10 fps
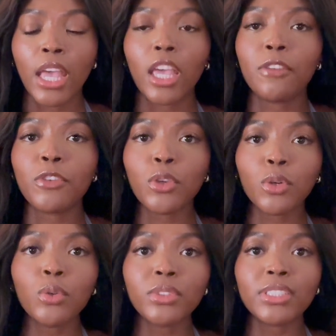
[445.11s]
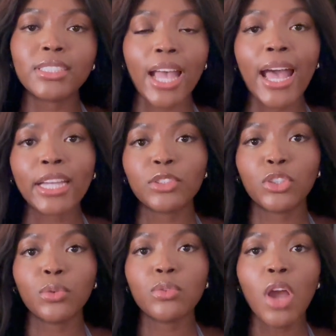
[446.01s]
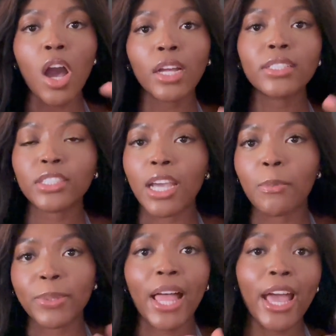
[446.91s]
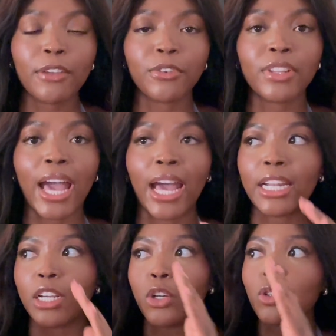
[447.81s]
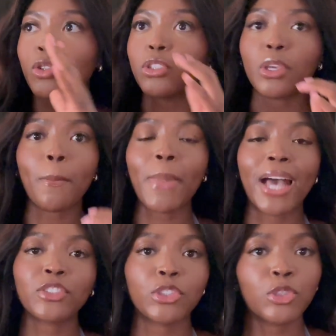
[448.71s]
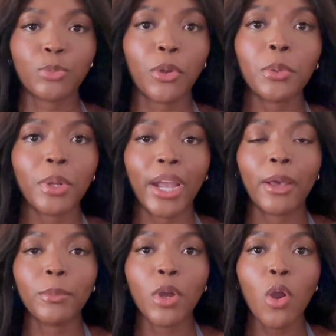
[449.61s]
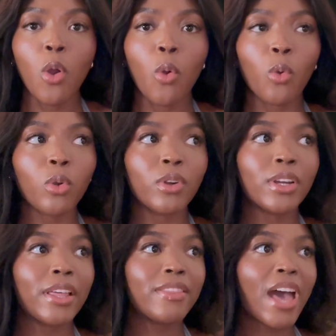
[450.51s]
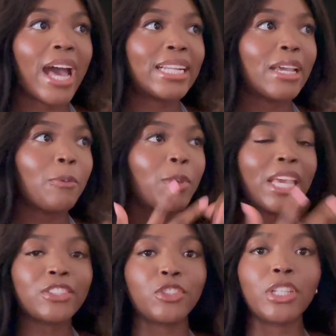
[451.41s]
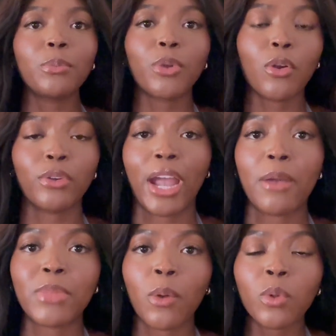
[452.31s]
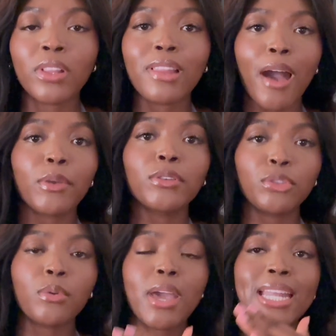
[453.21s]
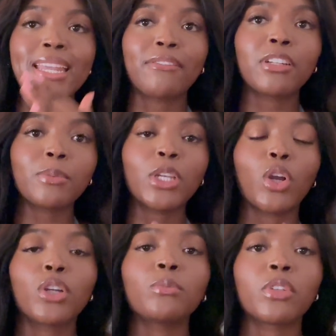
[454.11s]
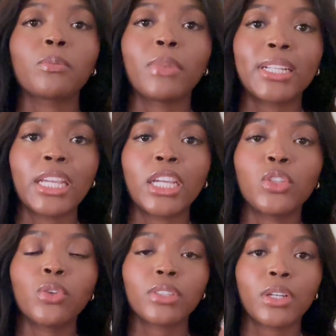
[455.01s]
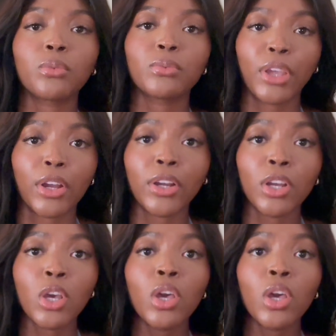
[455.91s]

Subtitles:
If you decide to not apply for that master's program or that PhD program that will allow you to inevitably earn more money in your career,